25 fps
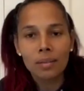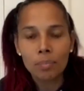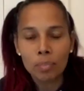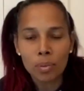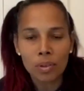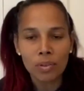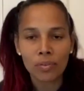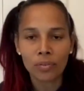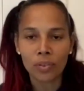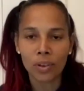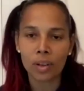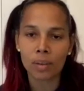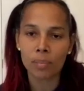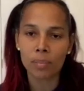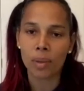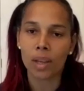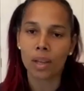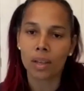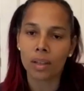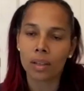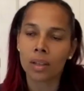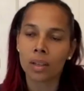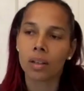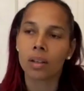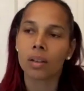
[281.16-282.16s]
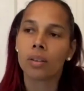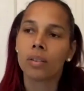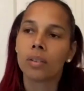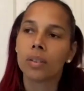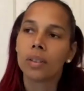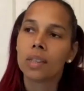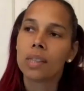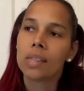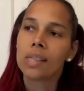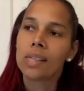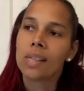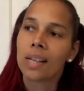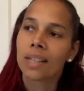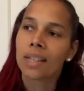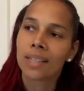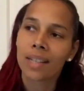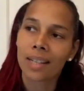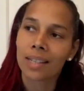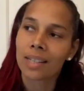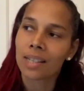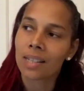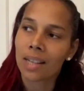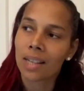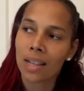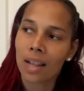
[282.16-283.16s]
front of me, you know. It's
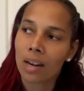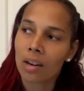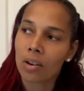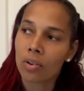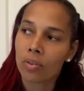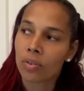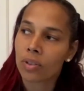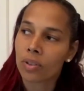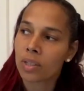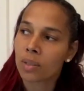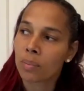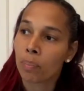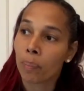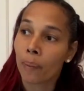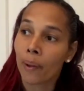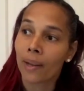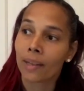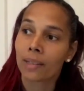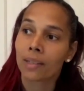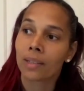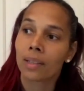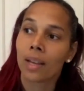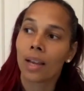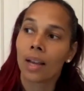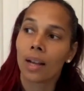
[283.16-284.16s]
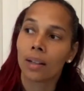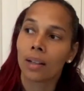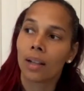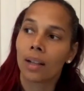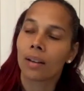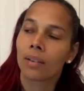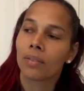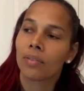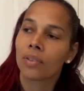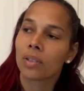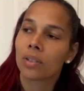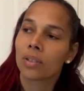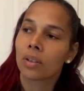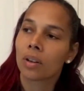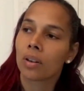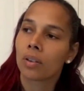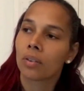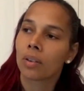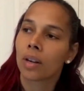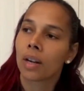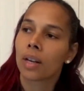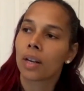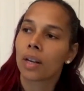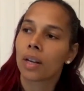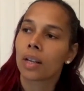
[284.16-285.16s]
not to say that I don't respect the hell out of his
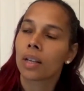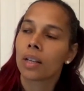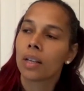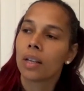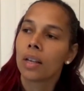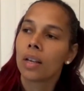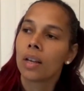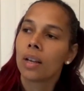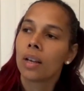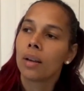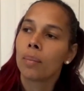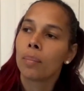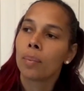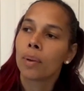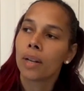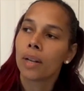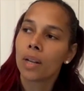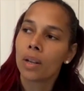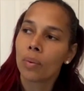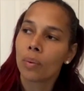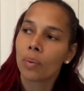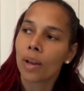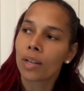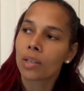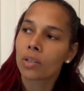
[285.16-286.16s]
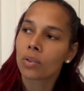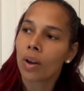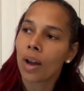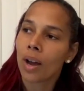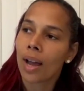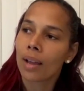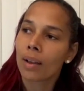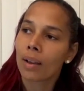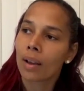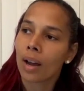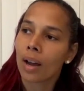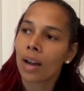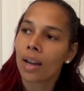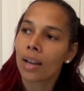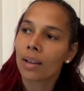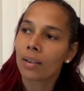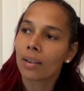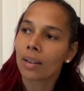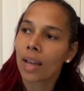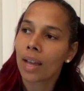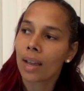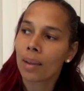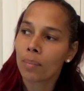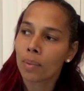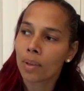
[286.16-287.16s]
songwriting. But anyway, so I
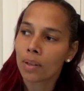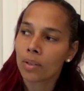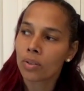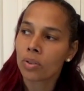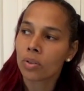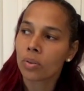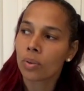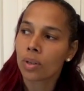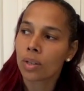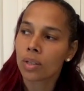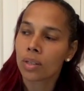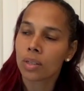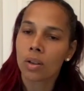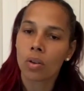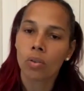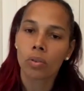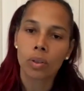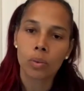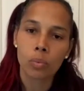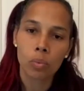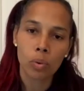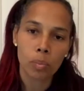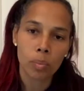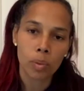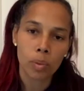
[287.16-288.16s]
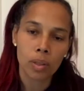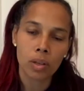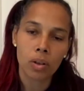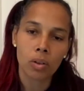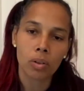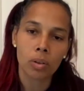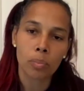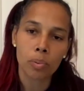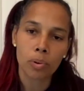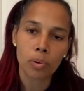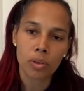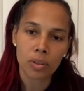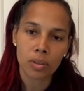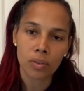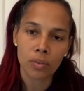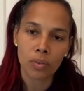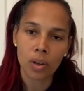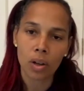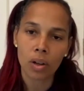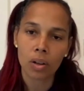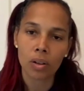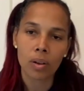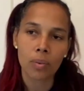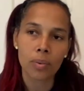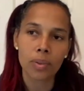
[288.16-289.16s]
came into it as the only woman, the only person of
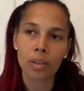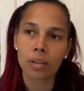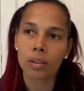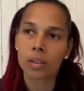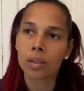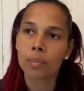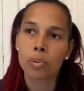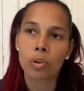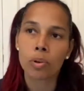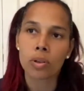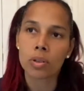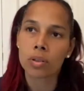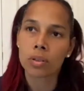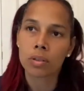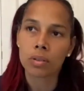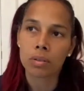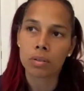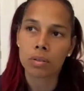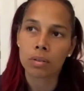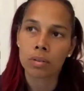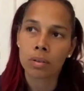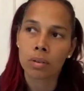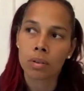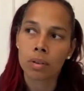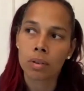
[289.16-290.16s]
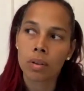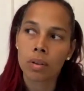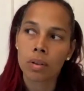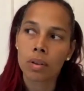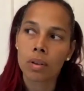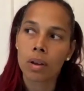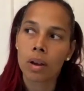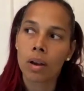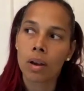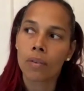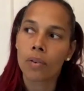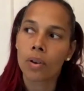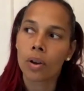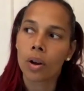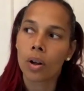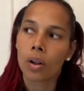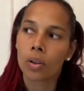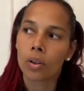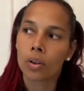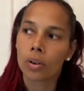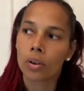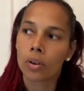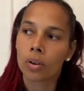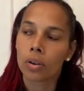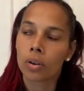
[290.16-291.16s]
color. I was the only person of
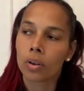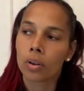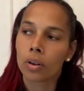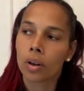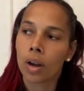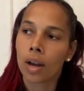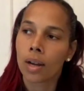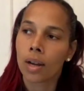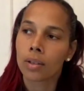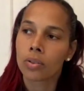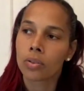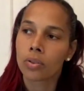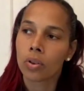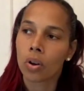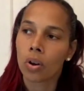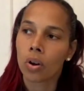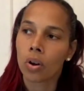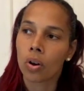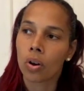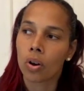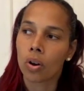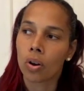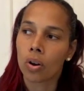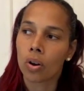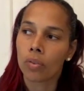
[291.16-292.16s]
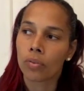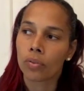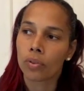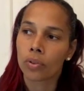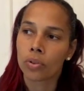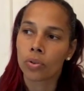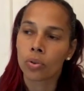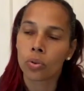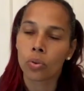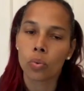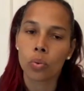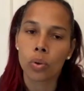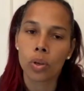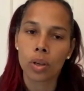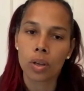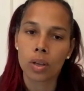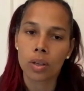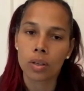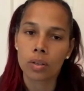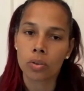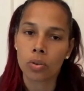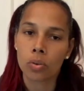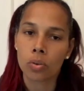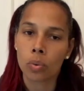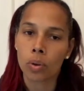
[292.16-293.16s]
color I saw for 2
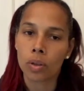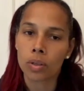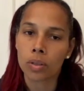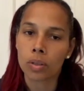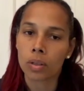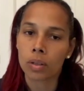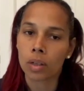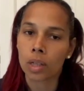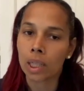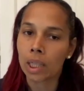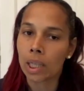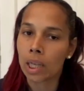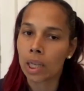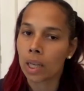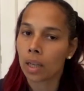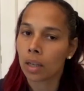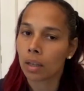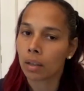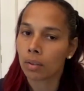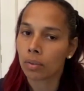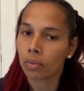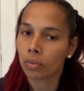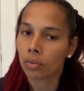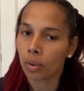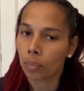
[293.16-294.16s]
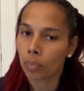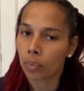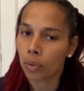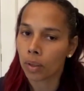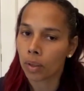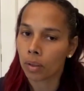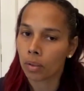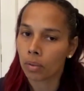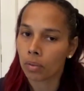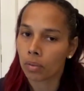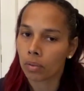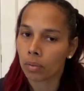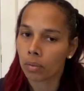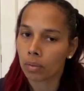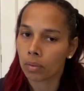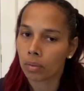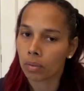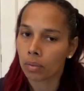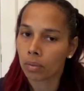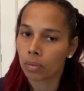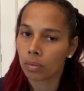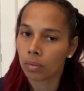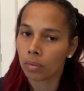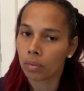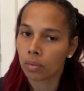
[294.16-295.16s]
weeks who wasn't cleaning something.
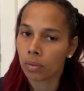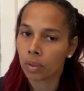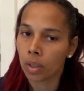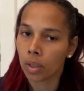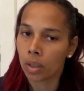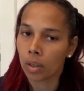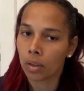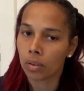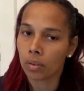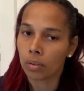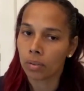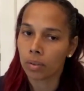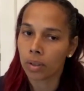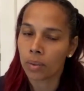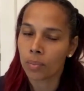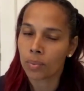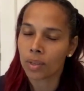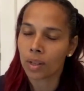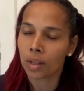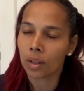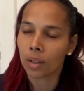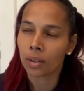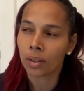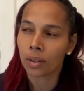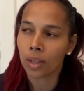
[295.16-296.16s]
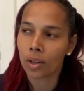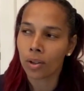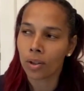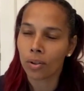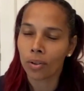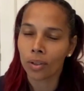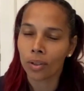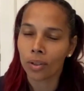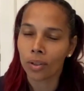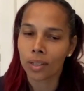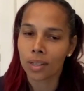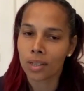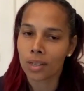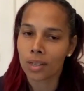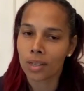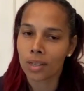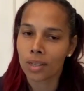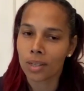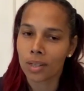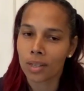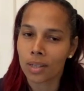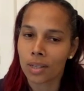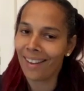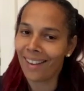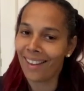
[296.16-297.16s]
Mm. You know, it was a little
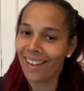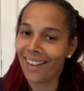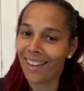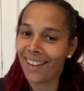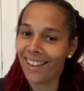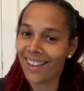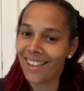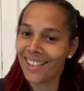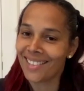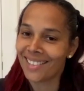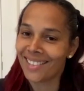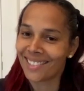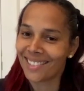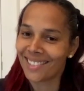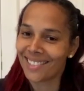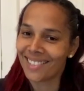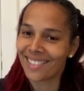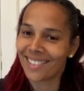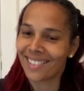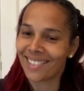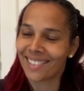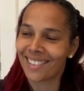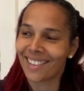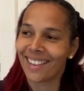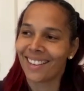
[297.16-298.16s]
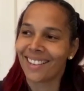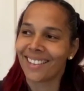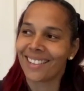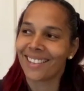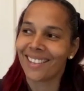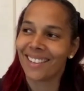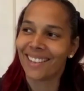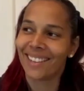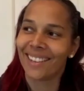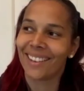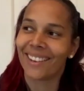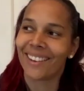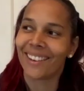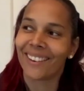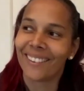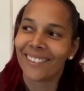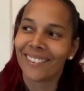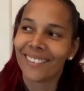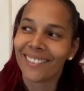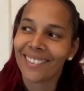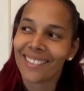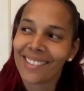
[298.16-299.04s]
intense, you know.